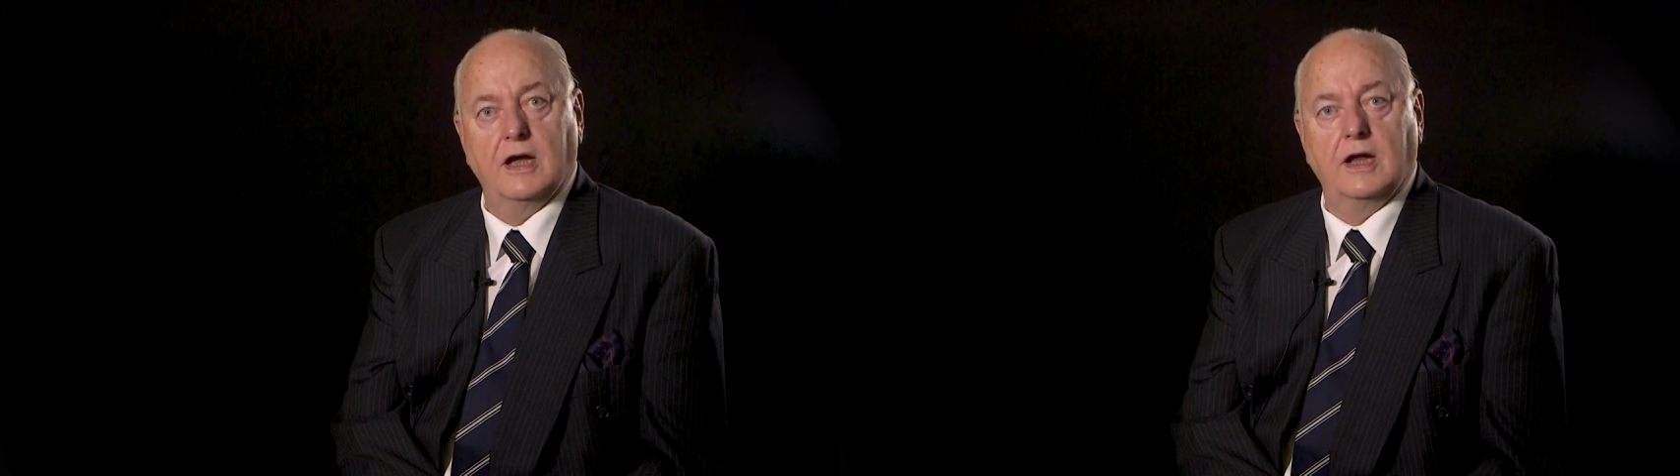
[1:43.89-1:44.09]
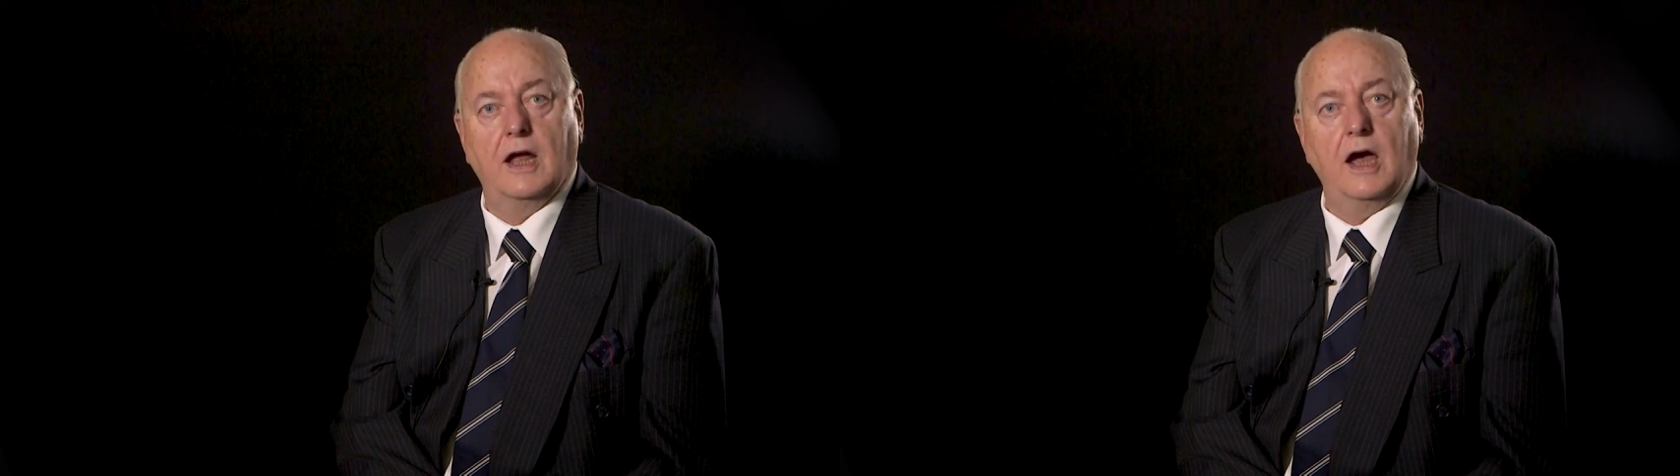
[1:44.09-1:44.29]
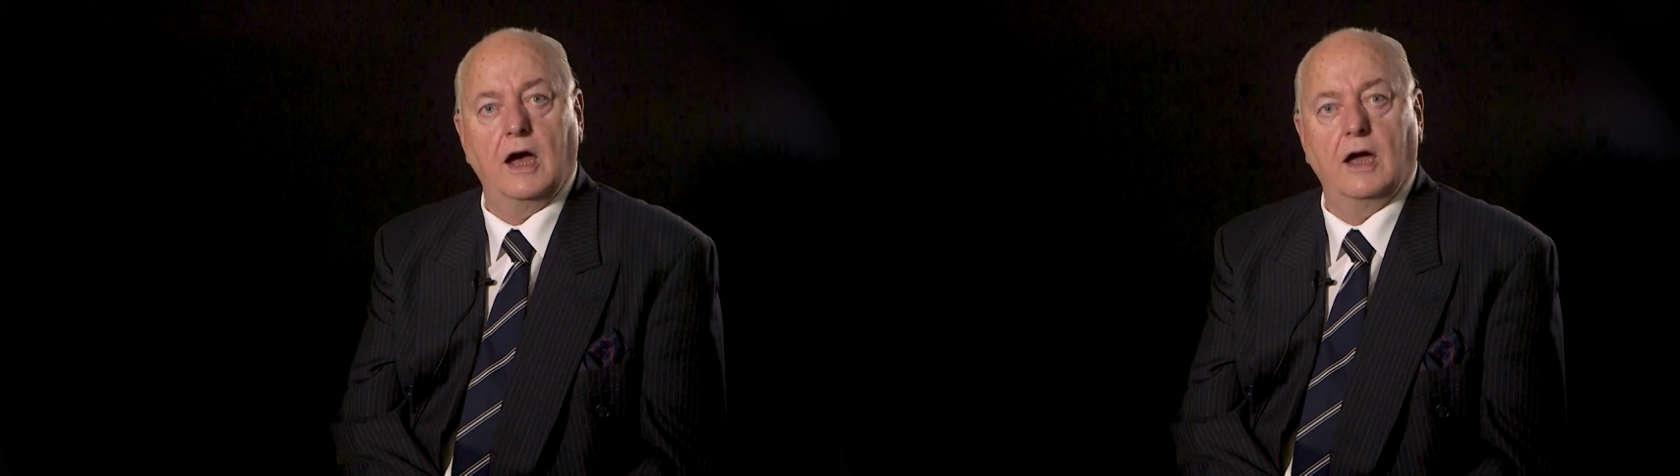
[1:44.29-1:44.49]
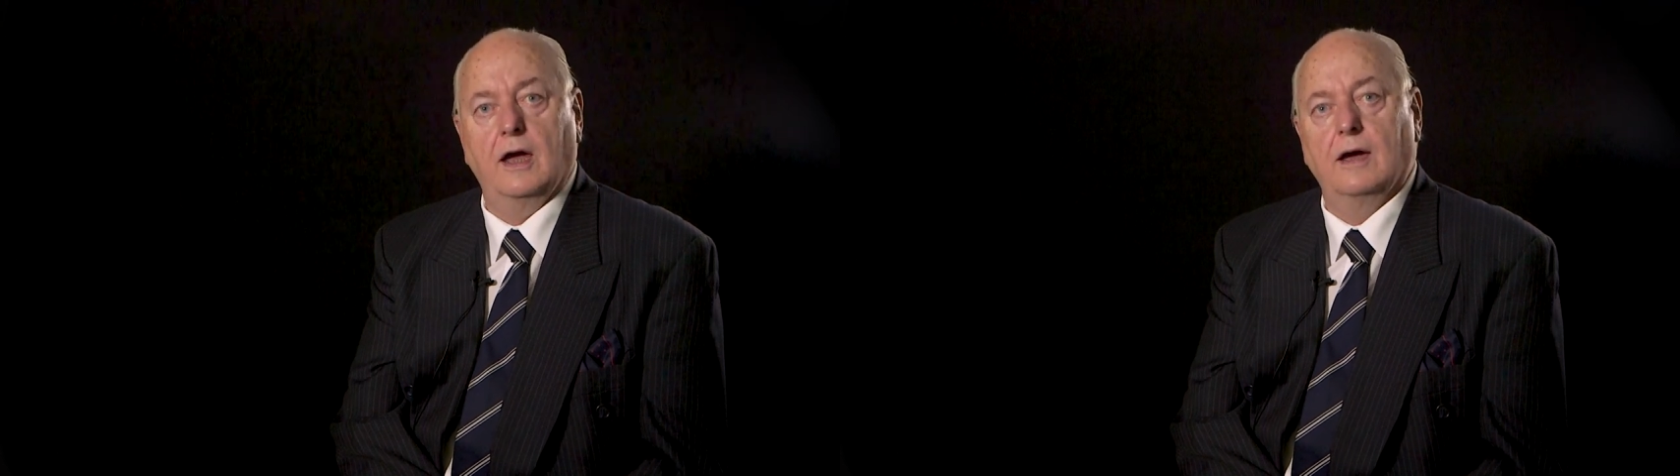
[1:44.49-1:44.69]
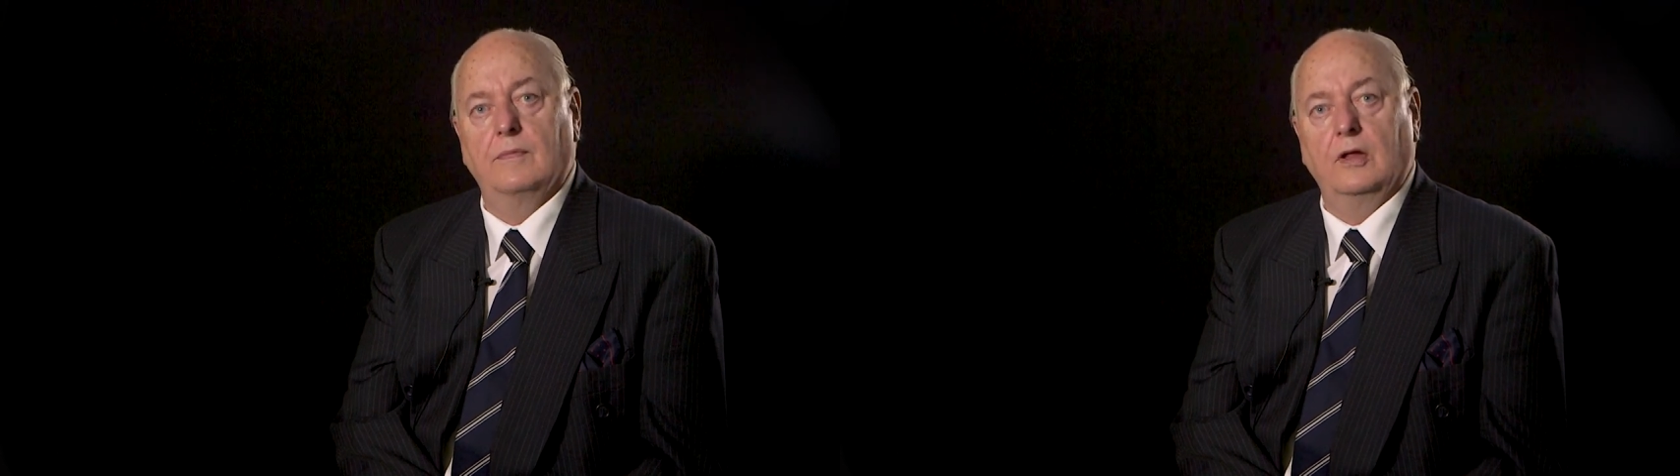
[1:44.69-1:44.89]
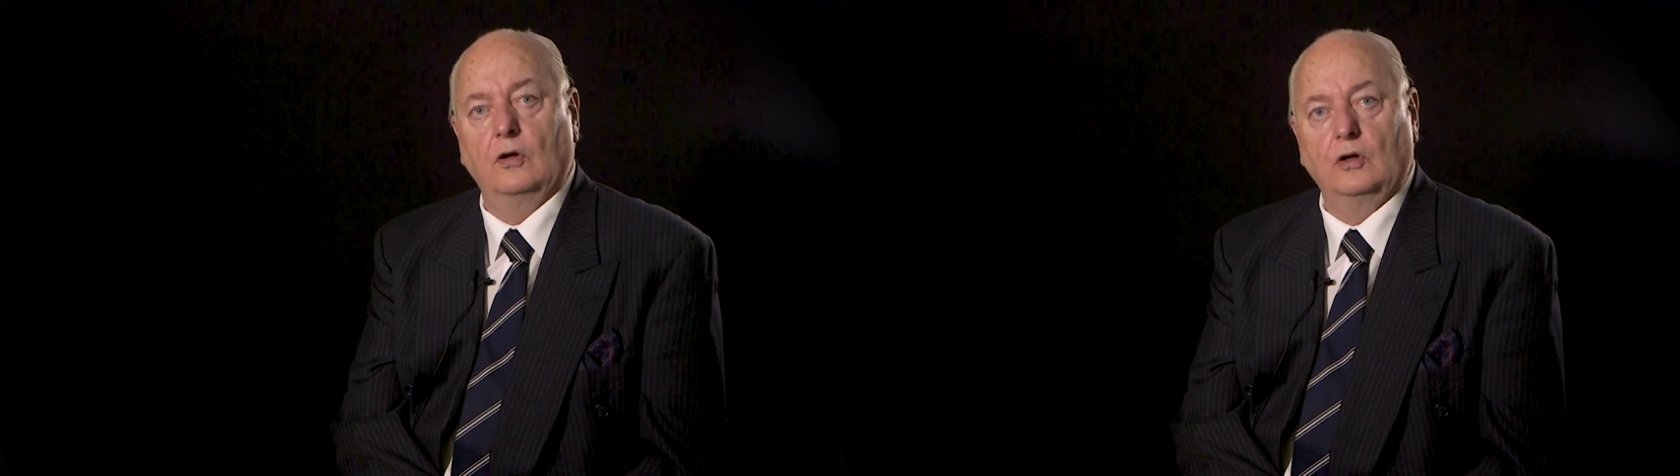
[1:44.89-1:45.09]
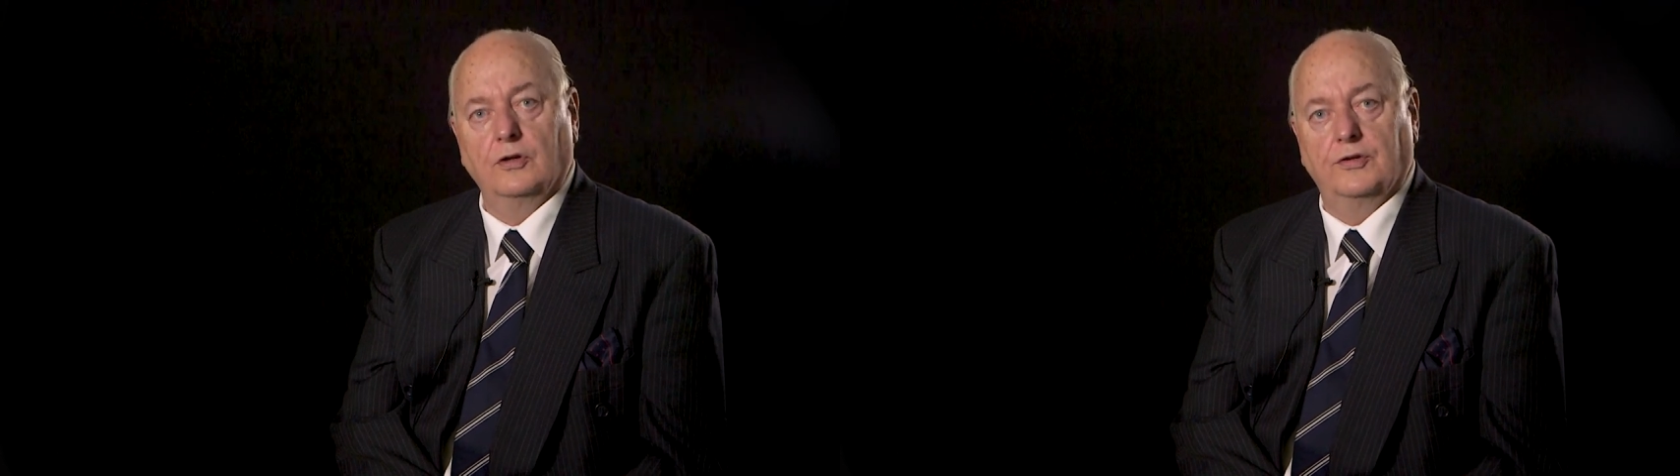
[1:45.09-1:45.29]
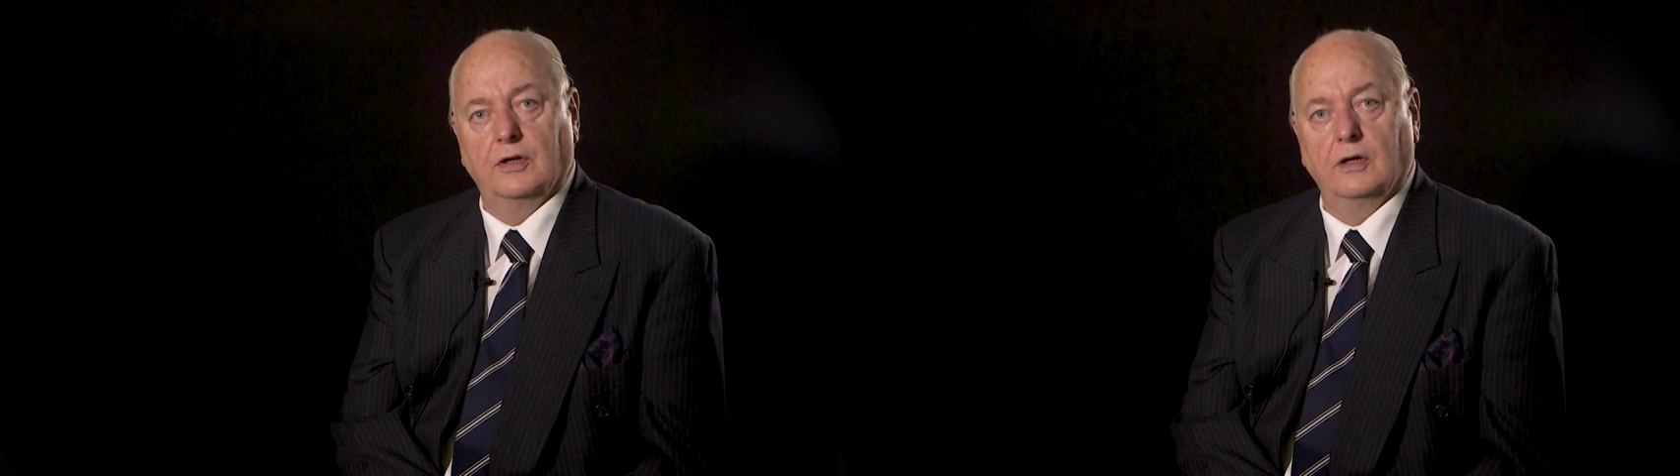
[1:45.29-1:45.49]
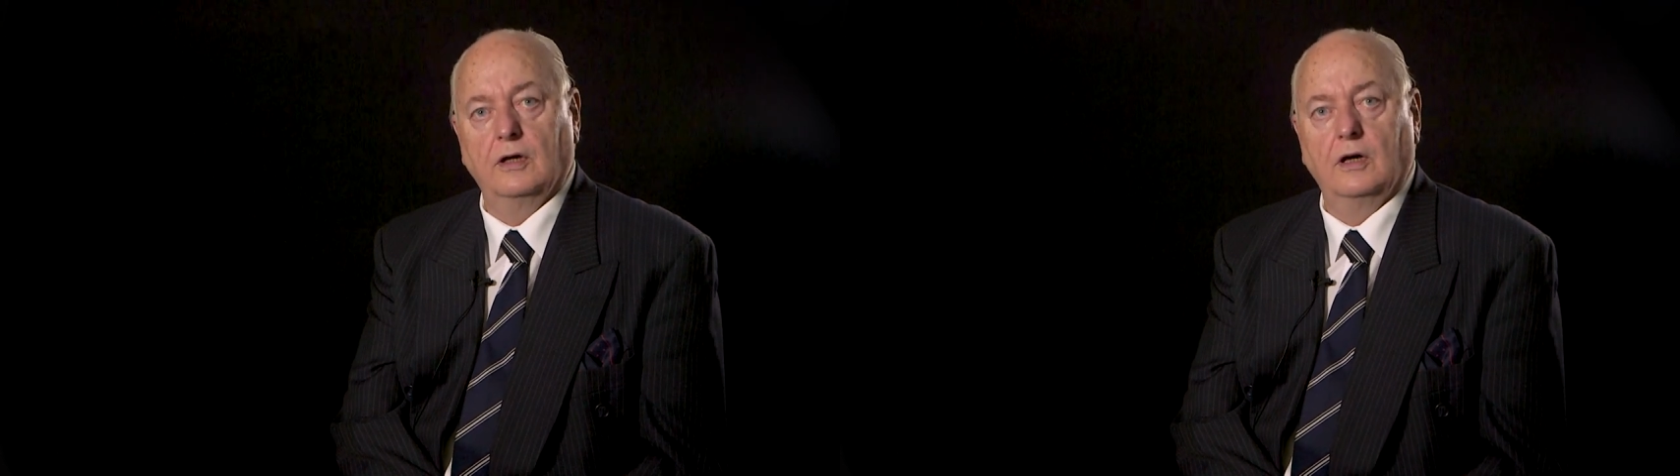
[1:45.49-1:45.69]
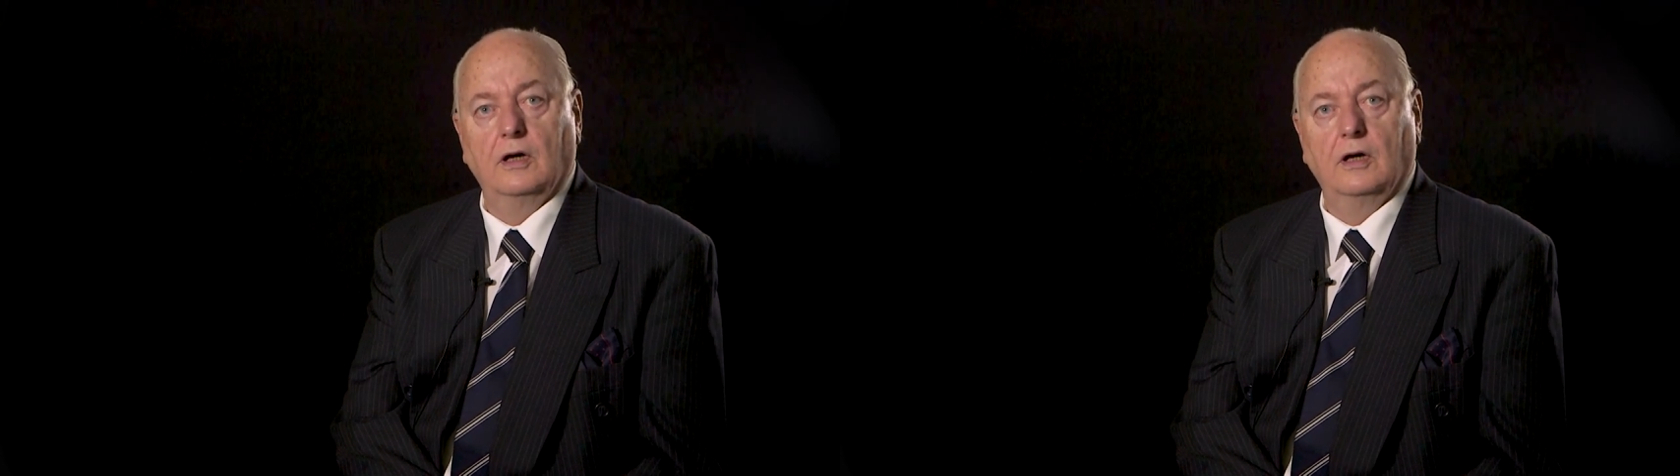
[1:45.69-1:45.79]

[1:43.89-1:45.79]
and I am the author